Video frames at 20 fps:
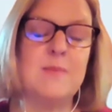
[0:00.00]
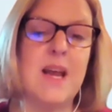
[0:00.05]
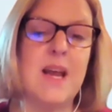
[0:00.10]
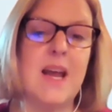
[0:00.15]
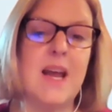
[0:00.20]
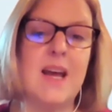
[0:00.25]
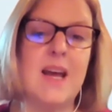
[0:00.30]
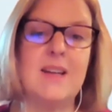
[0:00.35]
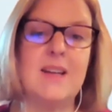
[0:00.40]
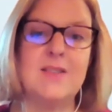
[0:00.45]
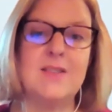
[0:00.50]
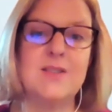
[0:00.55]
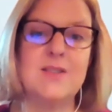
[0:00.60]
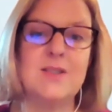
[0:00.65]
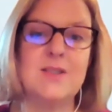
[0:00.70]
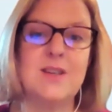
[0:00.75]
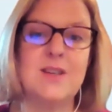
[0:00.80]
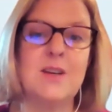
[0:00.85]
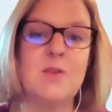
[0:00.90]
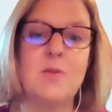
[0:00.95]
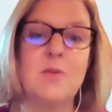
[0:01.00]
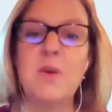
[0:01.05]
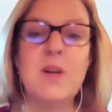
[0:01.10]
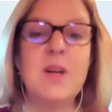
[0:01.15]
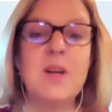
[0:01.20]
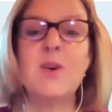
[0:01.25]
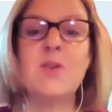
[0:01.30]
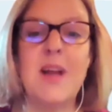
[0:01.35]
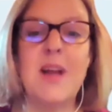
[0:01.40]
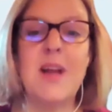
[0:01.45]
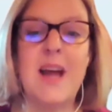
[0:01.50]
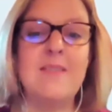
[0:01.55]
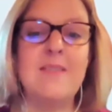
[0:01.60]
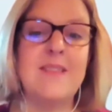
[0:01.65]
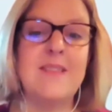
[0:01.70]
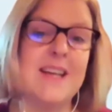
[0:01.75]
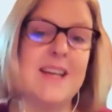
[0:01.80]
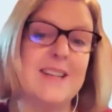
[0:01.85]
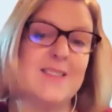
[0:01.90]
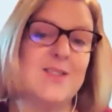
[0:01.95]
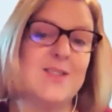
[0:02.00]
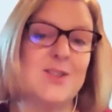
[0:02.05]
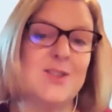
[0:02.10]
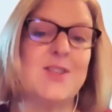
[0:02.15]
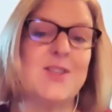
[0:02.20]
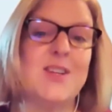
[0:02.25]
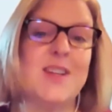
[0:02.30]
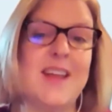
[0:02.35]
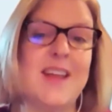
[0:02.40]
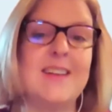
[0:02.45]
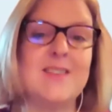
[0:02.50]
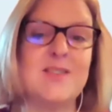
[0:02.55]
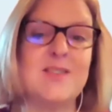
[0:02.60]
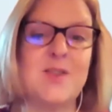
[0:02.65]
And we don't have the answer to that.